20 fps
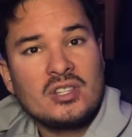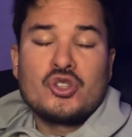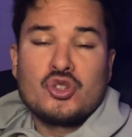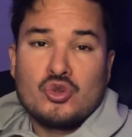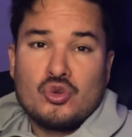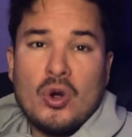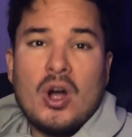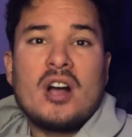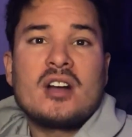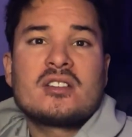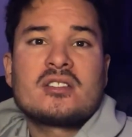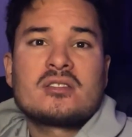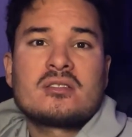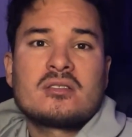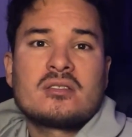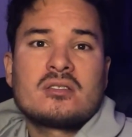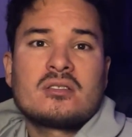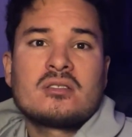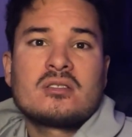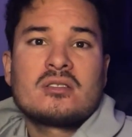
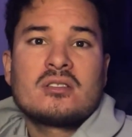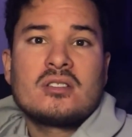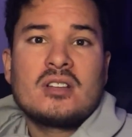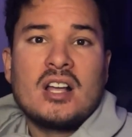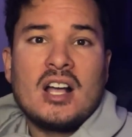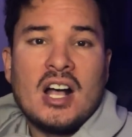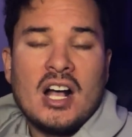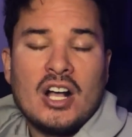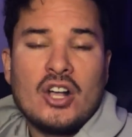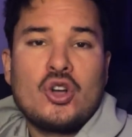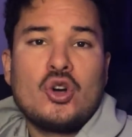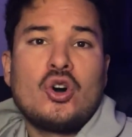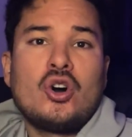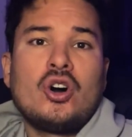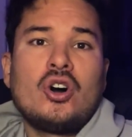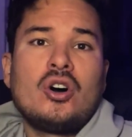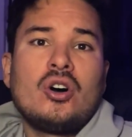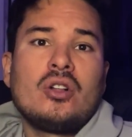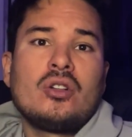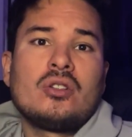drugs,
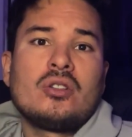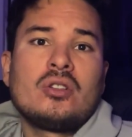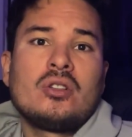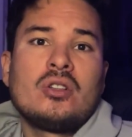alcohol,